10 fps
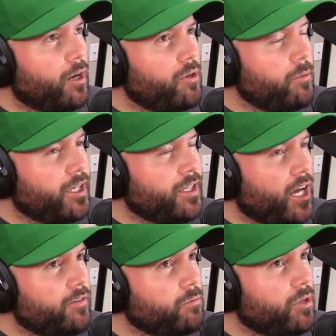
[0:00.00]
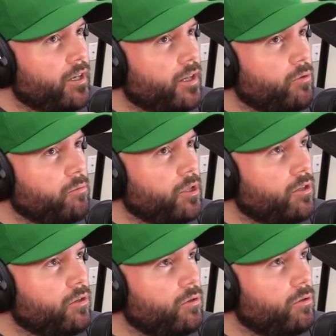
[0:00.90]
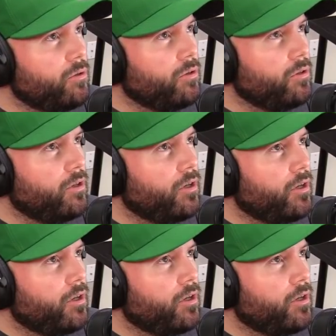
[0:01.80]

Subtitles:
I want to make a diving play. That would be cool.